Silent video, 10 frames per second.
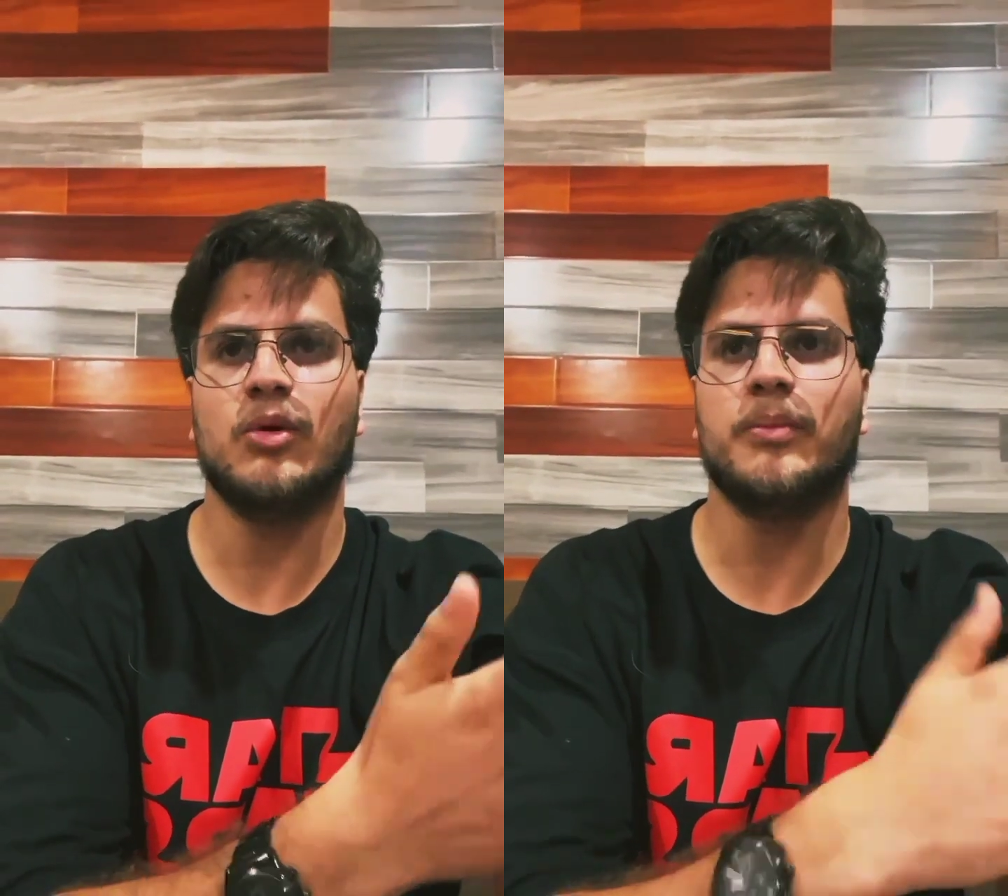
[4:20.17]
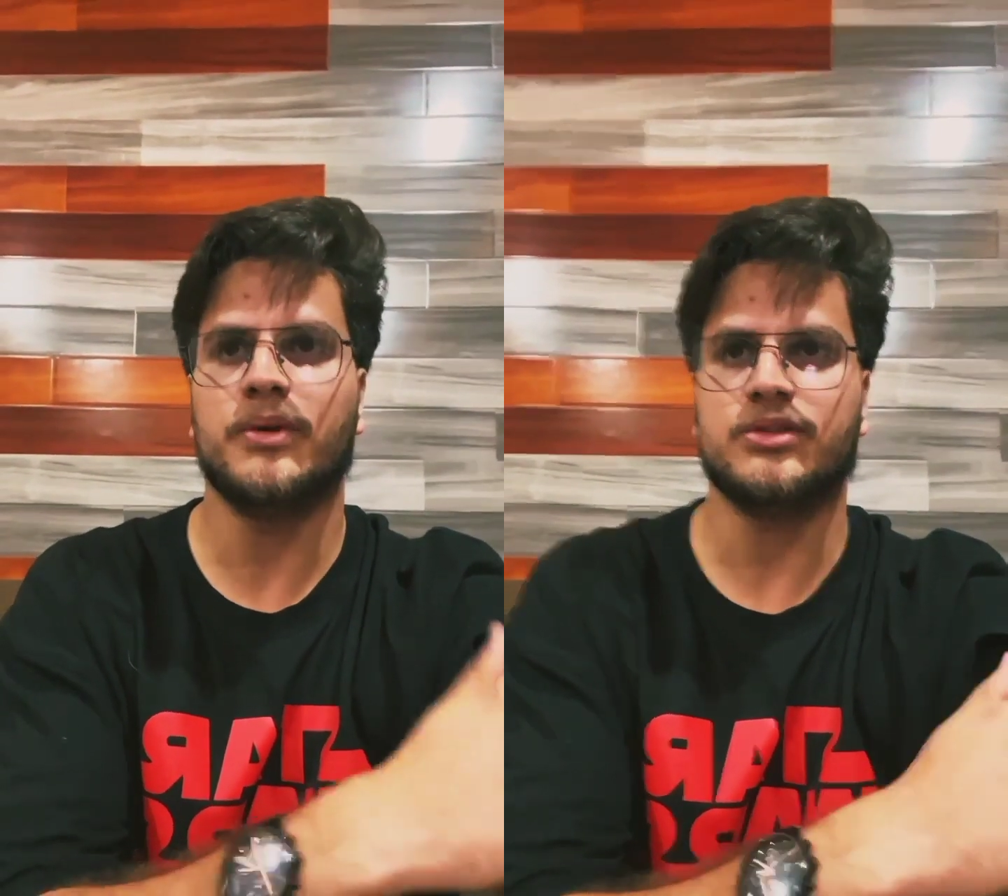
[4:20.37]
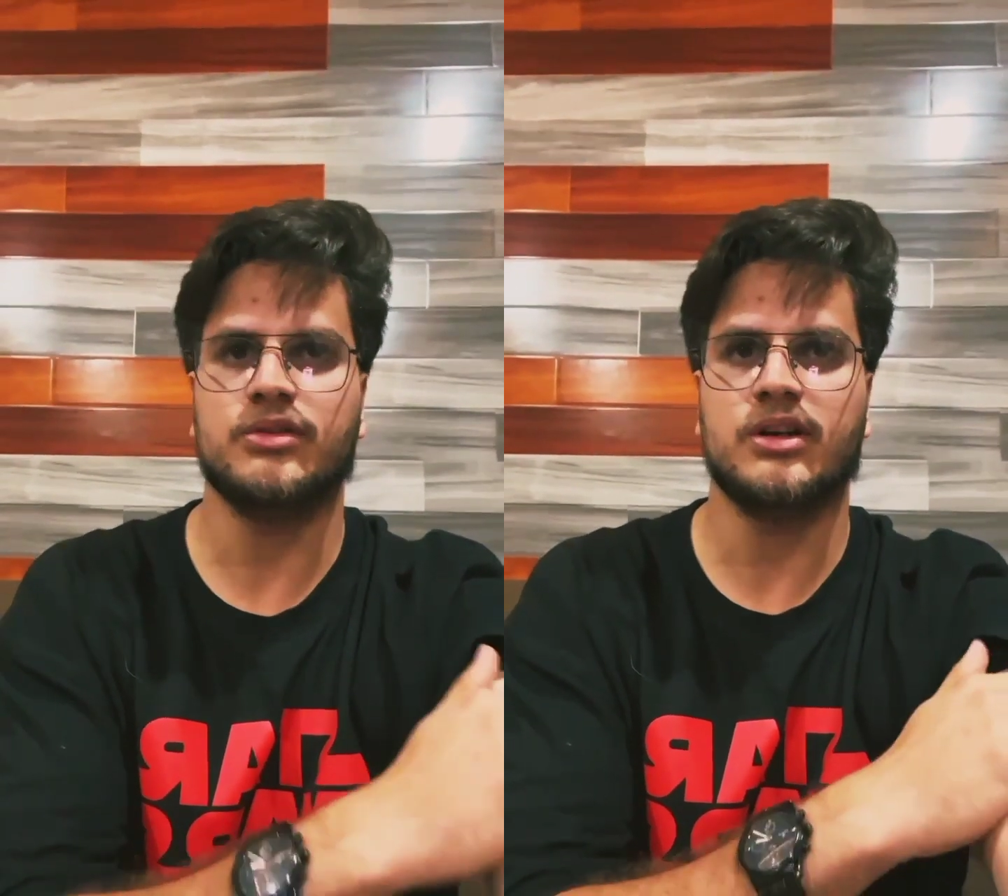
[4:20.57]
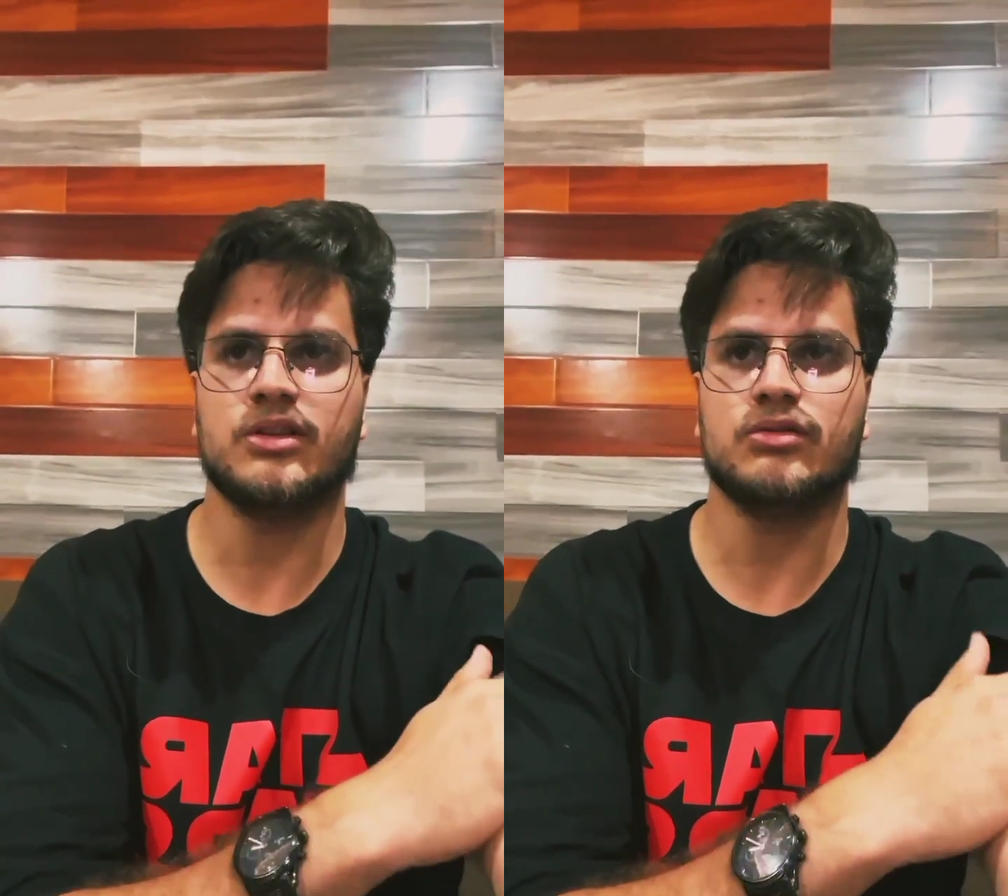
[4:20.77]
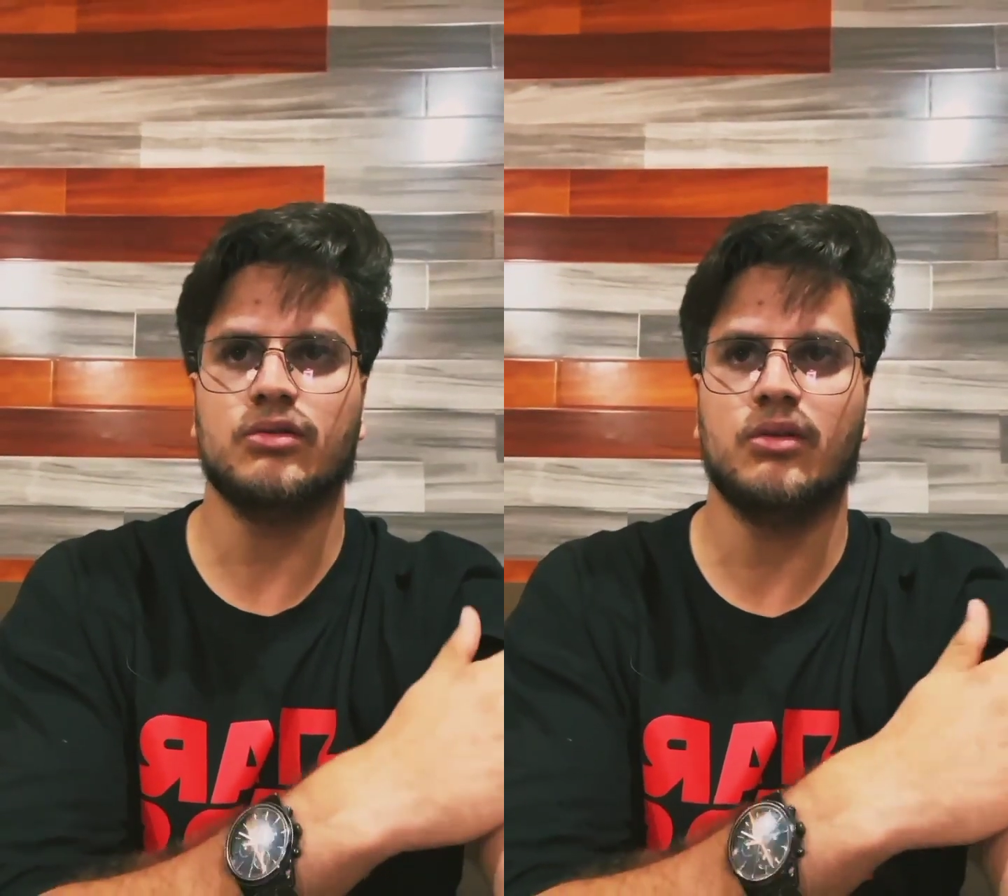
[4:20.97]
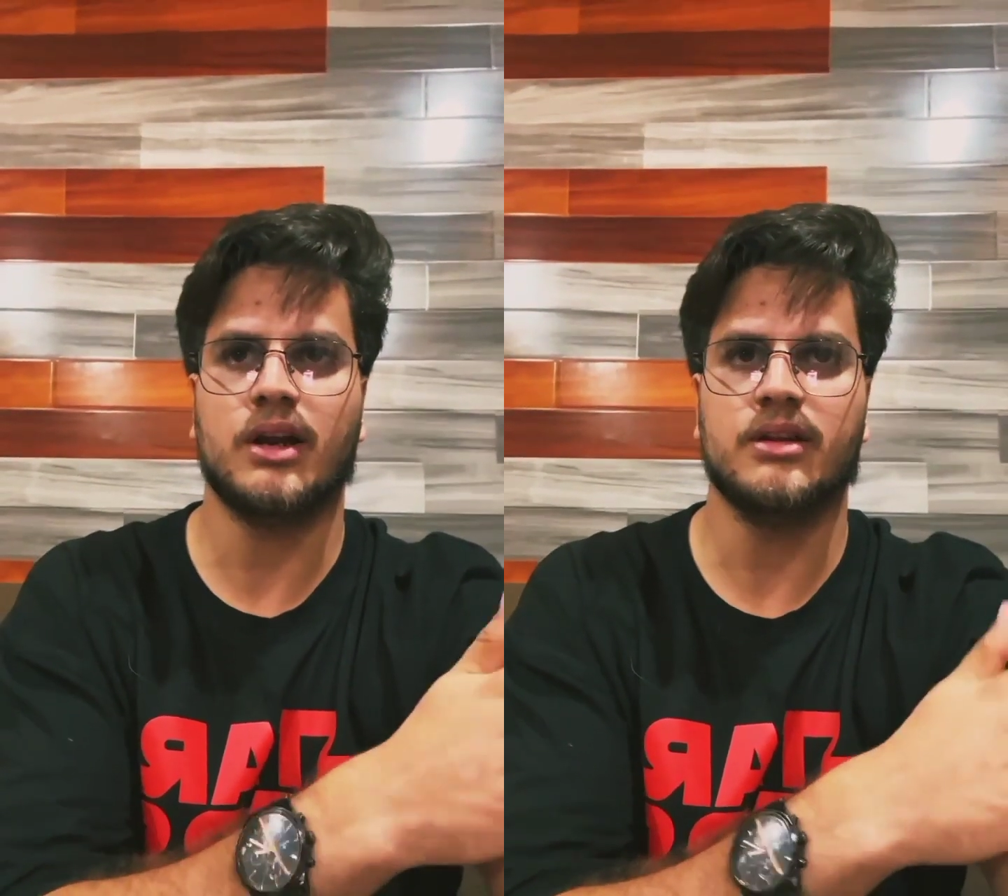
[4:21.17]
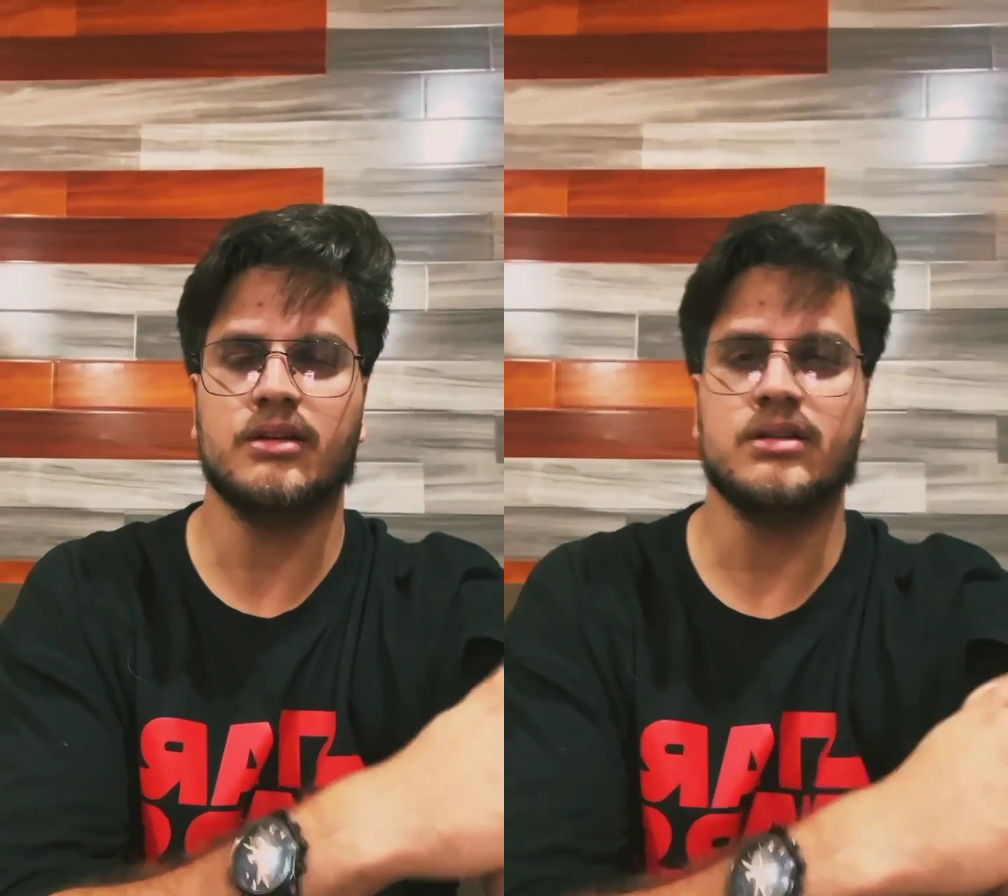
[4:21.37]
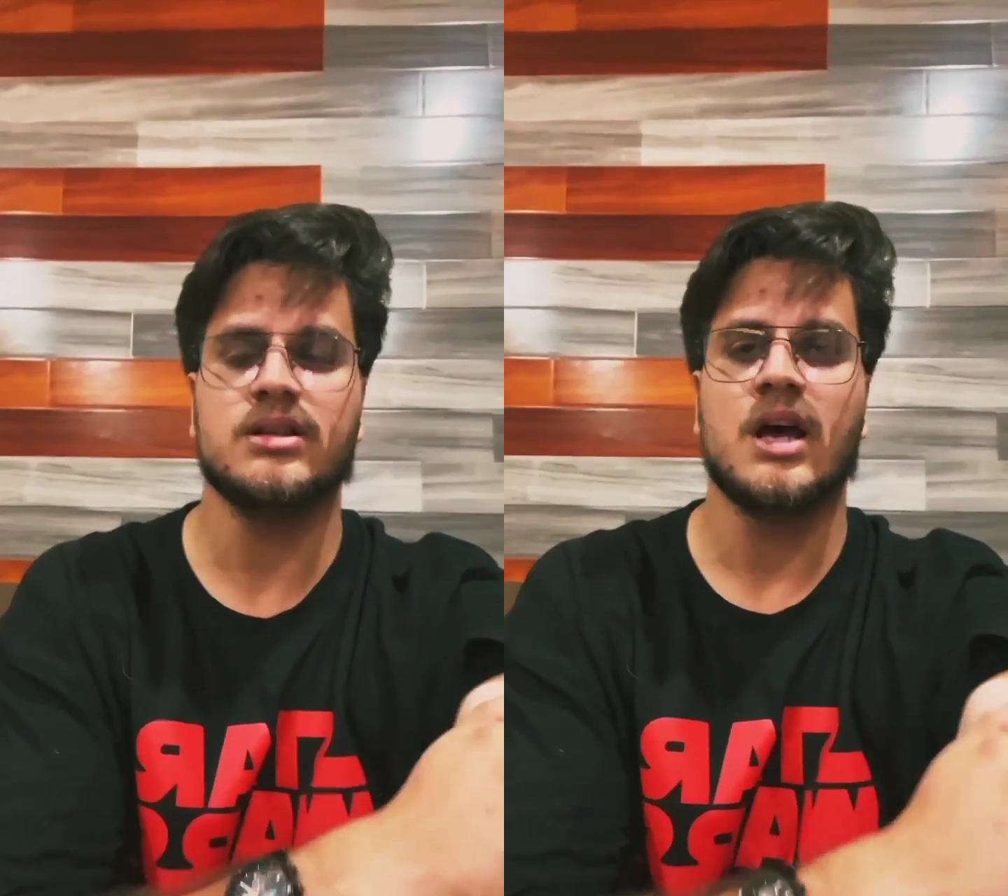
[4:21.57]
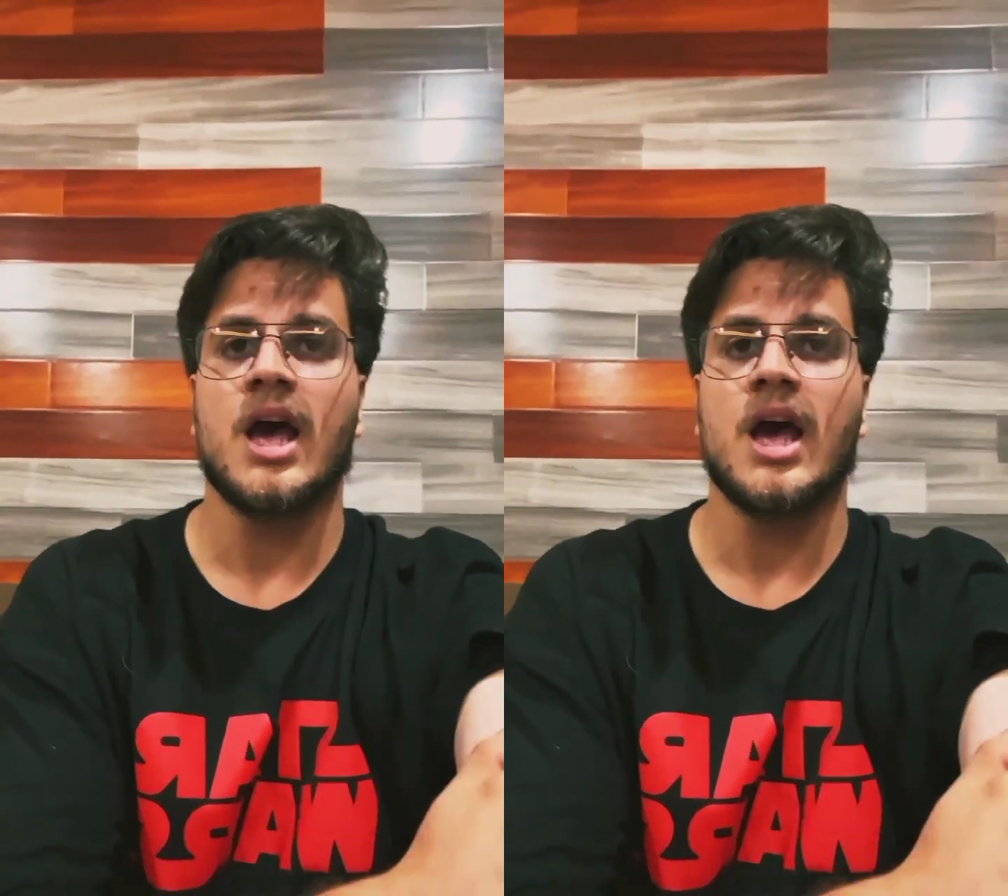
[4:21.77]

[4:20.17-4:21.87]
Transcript: opportunities over others.